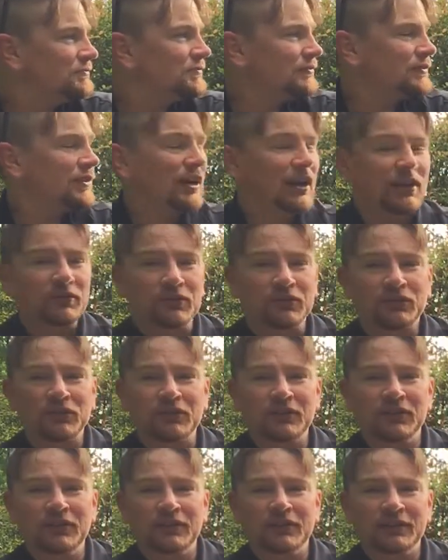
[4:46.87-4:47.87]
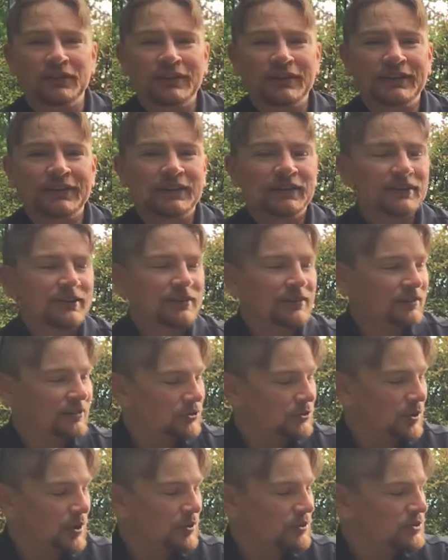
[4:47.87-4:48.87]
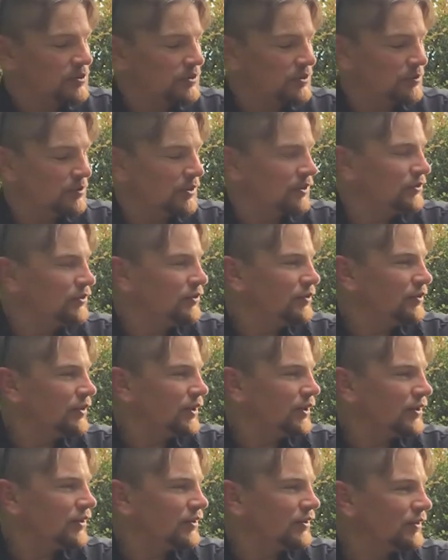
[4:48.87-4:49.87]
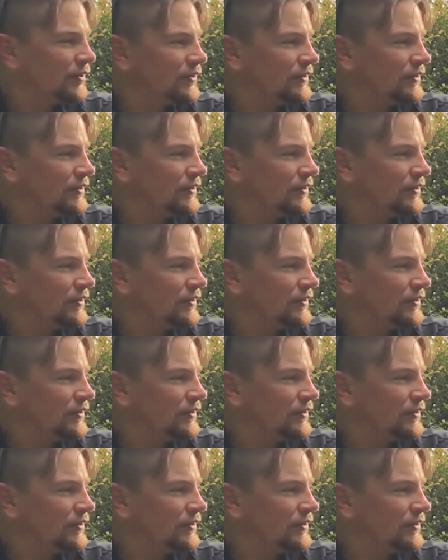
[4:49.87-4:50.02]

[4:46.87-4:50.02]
Obviously, that's why we should have brought 2 out here.